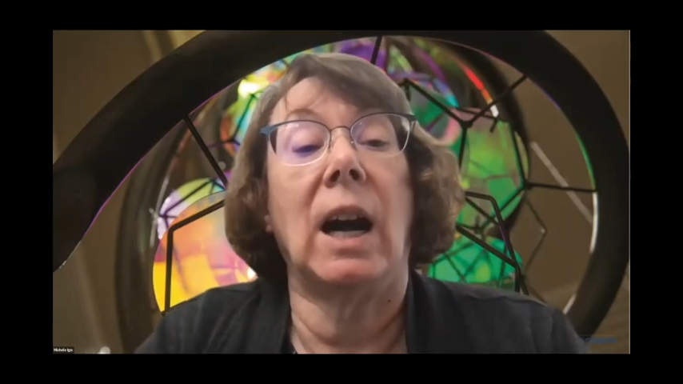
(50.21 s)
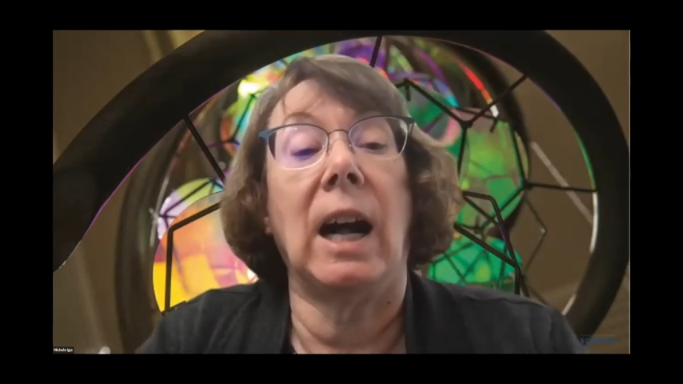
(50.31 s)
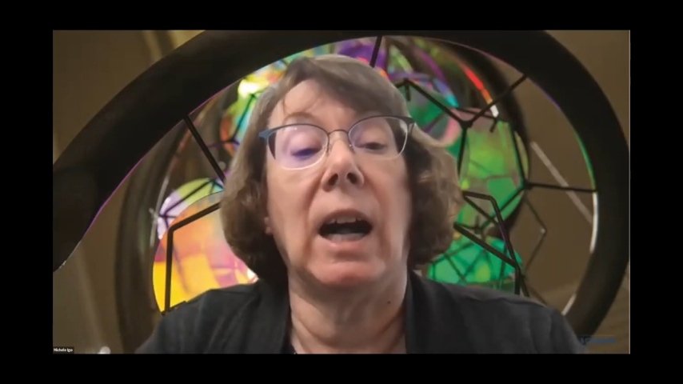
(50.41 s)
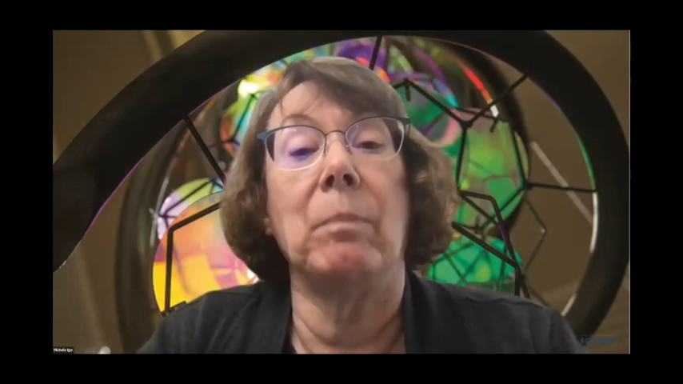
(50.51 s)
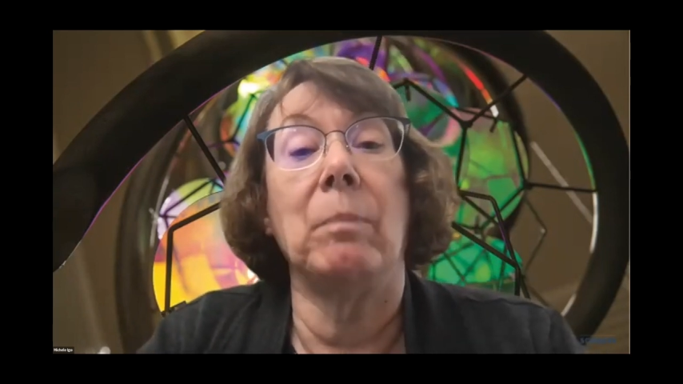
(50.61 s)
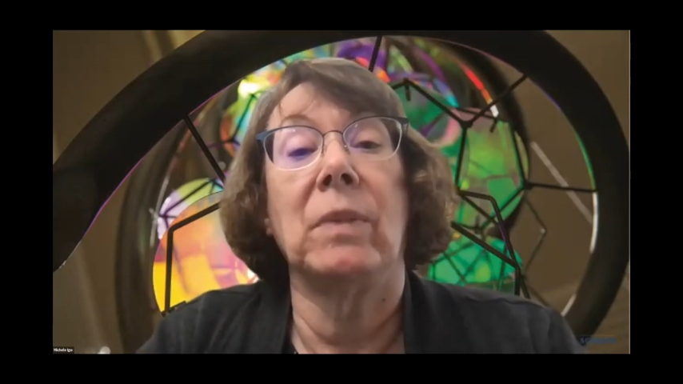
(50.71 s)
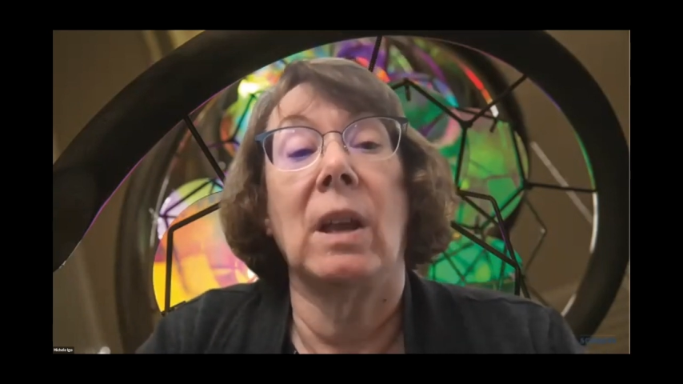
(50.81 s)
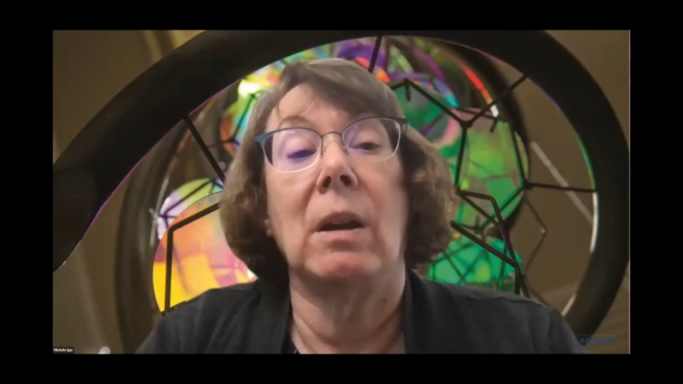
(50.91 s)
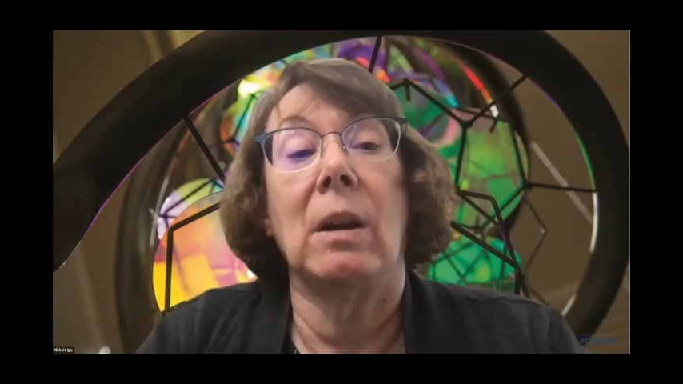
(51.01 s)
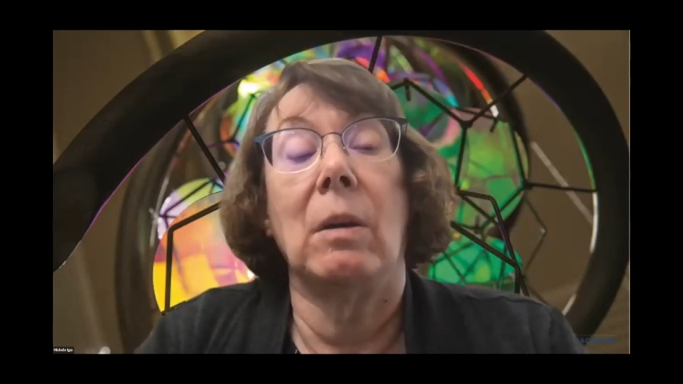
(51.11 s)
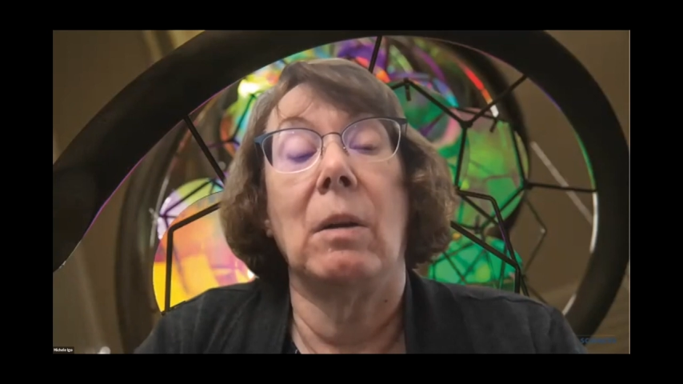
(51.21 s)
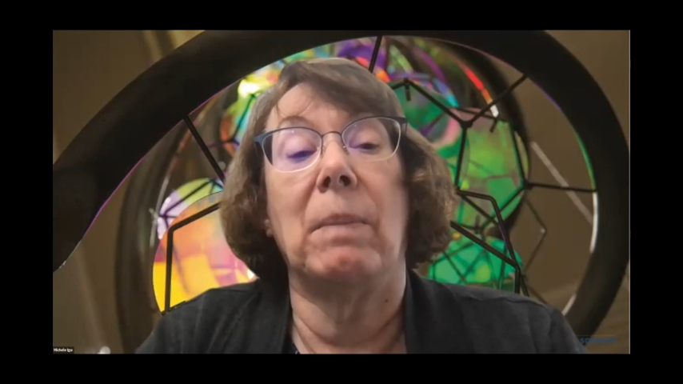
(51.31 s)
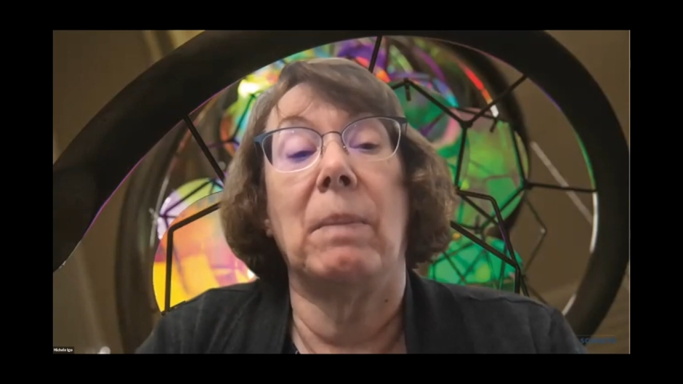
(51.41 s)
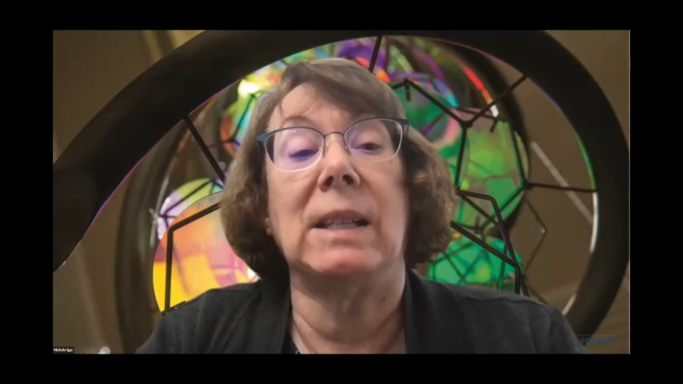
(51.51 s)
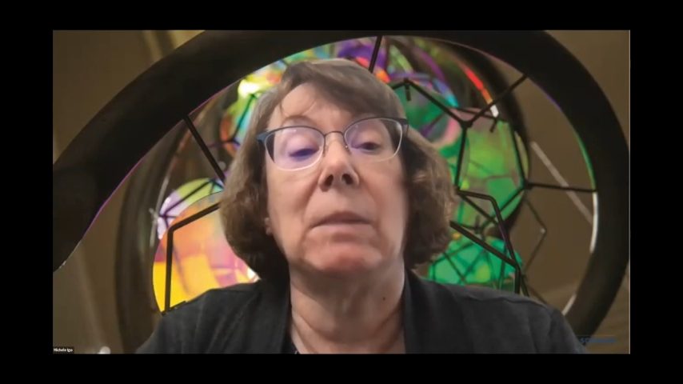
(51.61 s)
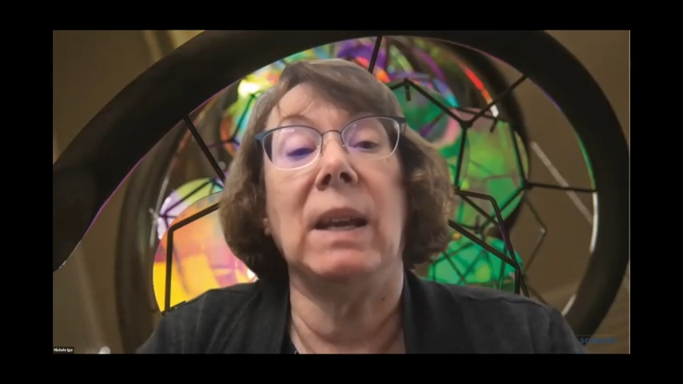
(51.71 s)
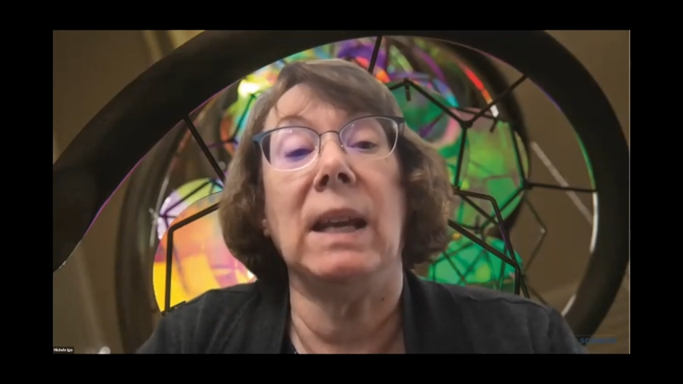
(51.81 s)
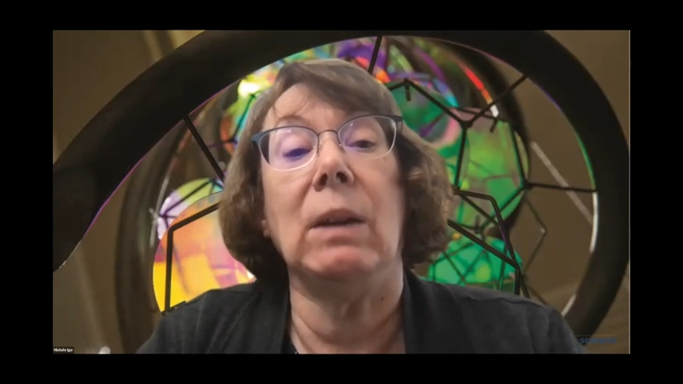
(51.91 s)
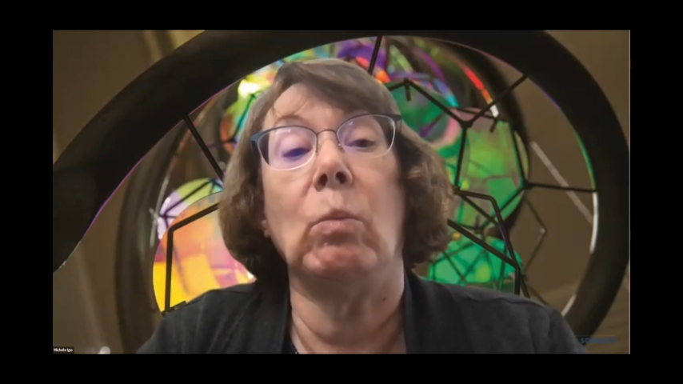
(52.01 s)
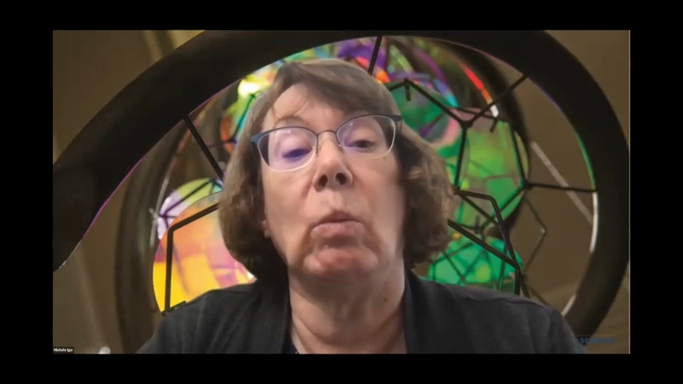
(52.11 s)
Um, but to
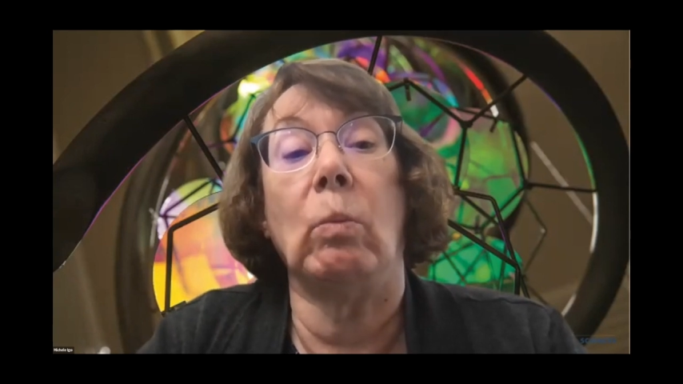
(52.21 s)
me,